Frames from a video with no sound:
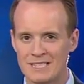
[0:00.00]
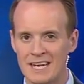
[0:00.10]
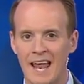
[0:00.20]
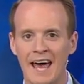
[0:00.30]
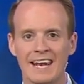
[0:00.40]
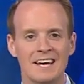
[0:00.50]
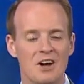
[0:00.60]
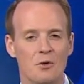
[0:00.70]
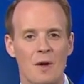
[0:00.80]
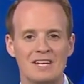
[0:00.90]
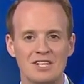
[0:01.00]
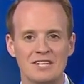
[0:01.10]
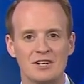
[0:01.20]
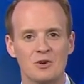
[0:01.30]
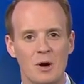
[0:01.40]
Tonight, Reggie
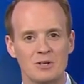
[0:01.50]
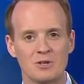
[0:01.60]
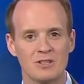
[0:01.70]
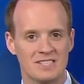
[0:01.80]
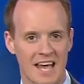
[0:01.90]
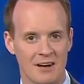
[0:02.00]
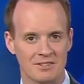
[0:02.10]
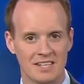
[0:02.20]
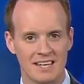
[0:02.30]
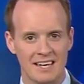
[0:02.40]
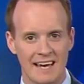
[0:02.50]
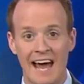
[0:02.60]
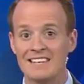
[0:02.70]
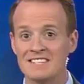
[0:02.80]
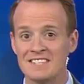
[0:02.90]
Da Crusher Lisowski
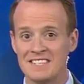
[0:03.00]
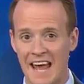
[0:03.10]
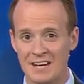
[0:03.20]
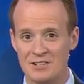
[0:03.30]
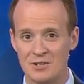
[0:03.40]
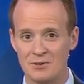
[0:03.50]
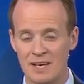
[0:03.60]
has a statue